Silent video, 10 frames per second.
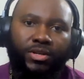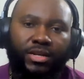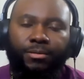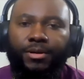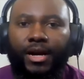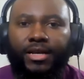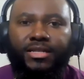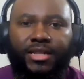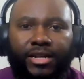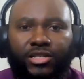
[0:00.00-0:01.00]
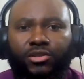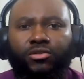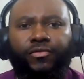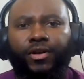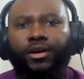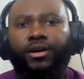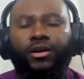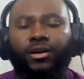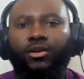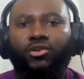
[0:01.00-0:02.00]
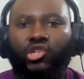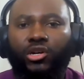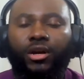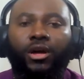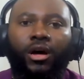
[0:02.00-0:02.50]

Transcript: What's up, guys? Stay tuned for the conclusion